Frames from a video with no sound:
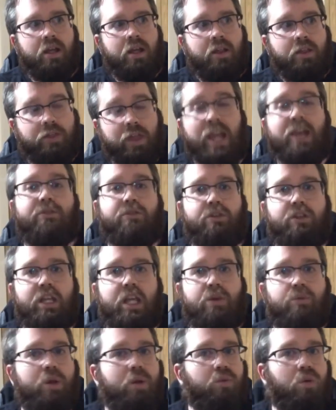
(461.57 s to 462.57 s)

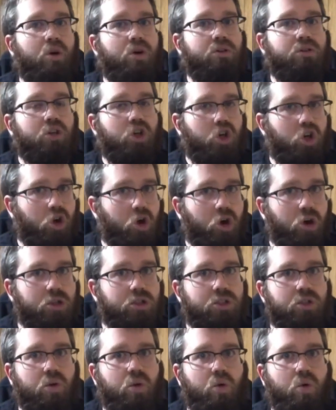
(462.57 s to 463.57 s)
Thankfully, we weren't
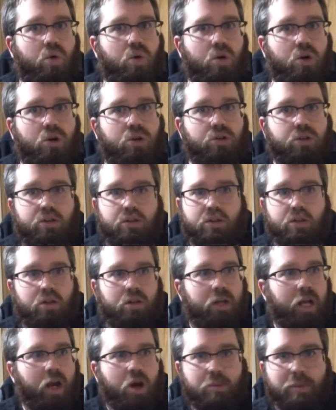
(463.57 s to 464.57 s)
hurt or
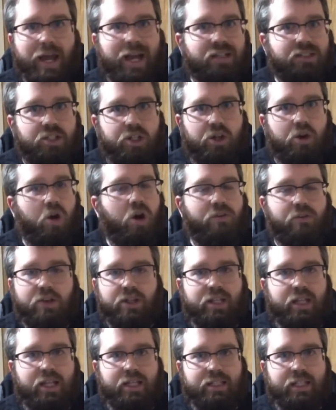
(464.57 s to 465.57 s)
the airbags didn't go off or
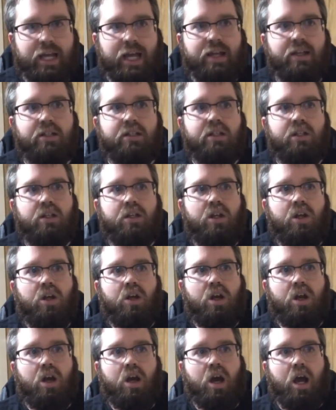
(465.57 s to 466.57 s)
anything like that.
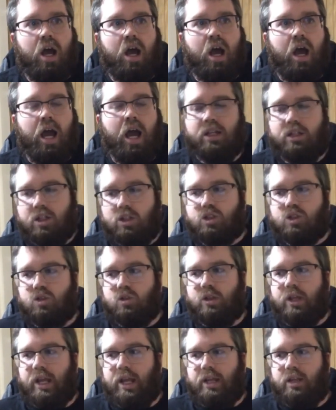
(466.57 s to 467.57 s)
I
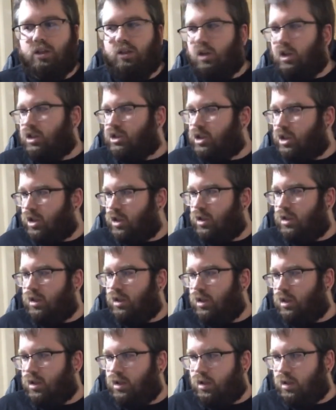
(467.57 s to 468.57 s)
literally looked at
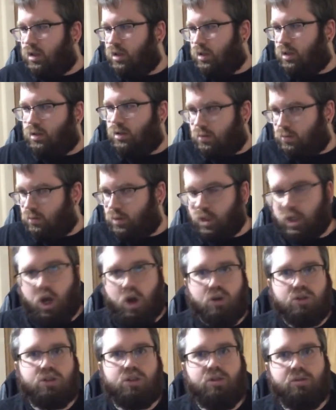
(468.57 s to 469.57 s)
the
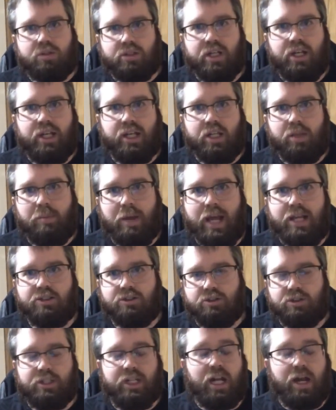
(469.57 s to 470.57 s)
ghost who's sitting in the
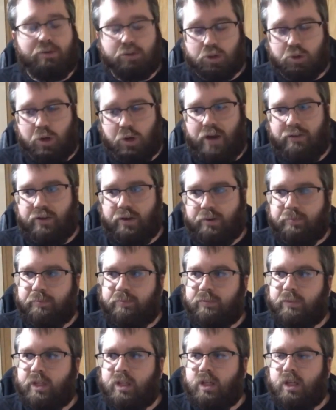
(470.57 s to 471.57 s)
passenger seat. I was driving.
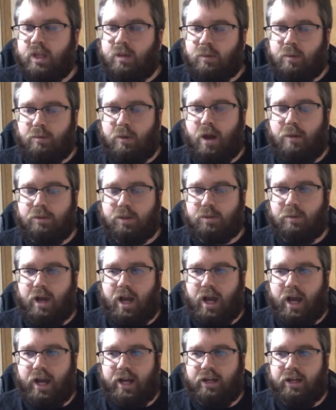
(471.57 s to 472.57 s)
My mom was
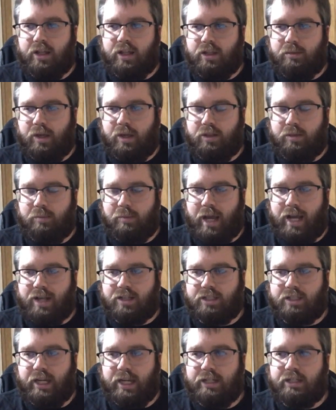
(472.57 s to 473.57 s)
behind in the in the back
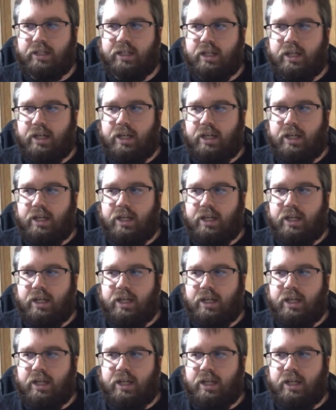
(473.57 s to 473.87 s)
seat.